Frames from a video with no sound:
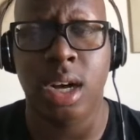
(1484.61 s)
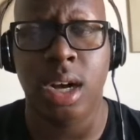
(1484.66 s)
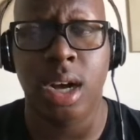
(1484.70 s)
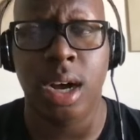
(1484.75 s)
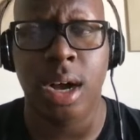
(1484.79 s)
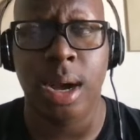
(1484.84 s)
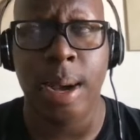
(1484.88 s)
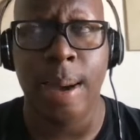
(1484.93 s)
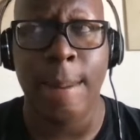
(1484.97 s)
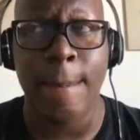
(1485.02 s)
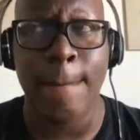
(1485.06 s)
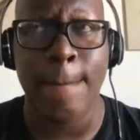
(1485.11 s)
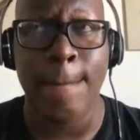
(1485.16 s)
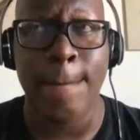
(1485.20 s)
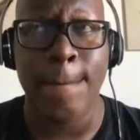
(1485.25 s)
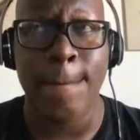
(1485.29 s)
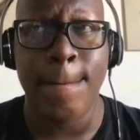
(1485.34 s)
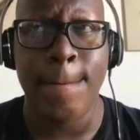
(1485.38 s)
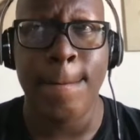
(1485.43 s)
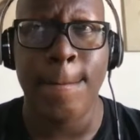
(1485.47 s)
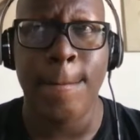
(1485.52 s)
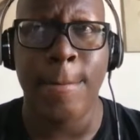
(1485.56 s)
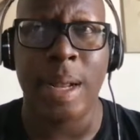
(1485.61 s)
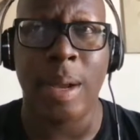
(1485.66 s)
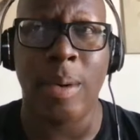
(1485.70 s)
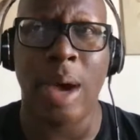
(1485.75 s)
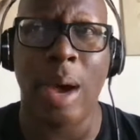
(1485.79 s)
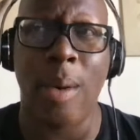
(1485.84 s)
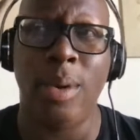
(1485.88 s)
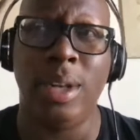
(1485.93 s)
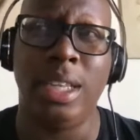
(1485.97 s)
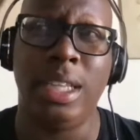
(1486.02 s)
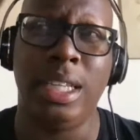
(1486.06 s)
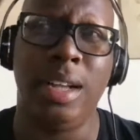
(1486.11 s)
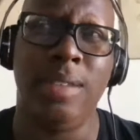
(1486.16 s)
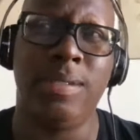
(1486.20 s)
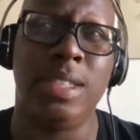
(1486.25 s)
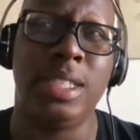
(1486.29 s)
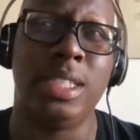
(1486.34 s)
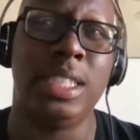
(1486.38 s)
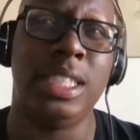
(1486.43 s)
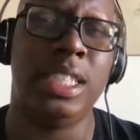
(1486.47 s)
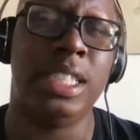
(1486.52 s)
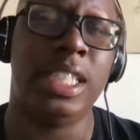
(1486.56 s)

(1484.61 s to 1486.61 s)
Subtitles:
Um, but I would love to see